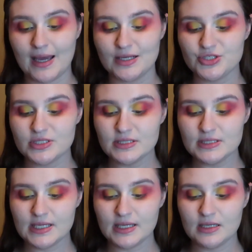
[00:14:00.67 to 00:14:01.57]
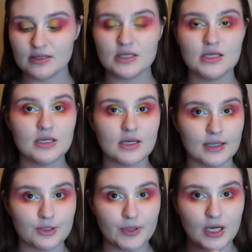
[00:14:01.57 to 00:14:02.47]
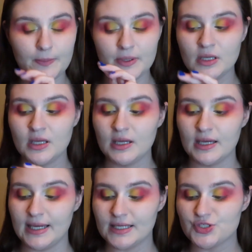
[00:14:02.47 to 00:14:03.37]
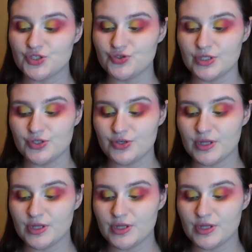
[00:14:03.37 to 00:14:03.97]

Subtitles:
actually gonna take the ColourPop X Stranger